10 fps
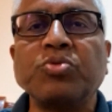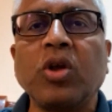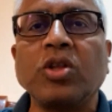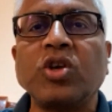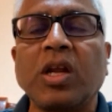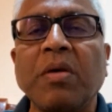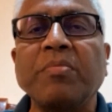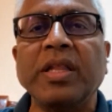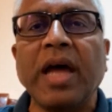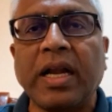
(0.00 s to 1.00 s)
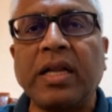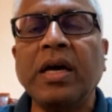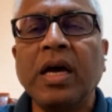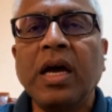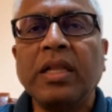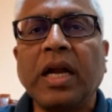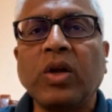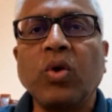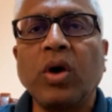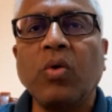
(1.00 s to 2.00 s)
should also remember that
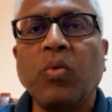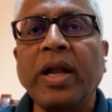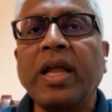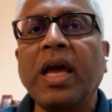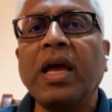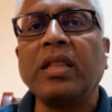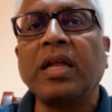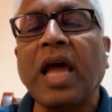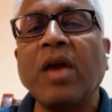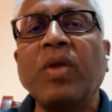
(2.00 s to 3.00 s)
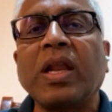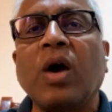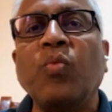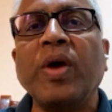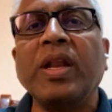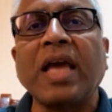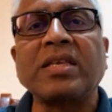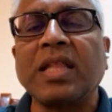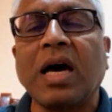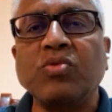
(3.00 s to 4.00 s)
one day the time will come when, like
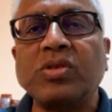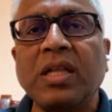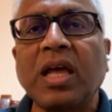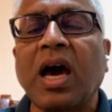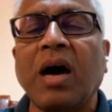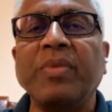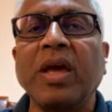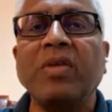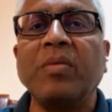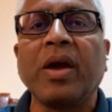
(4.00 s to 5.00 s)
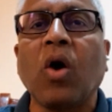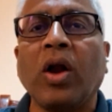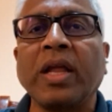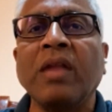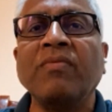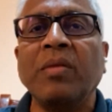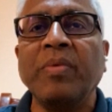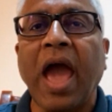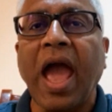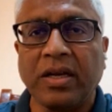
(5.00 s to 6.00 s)
Saddam Hussein, the Khamenei will be caught and will
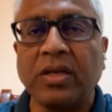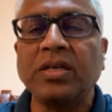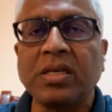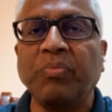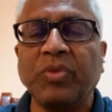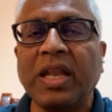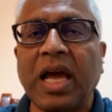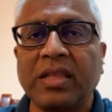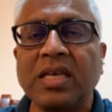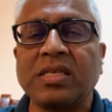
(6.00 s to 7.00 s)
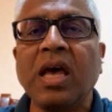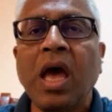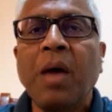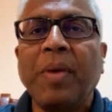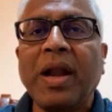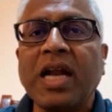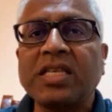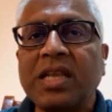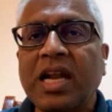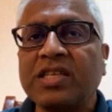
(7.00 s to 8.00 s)
be hanged, something like this. But that's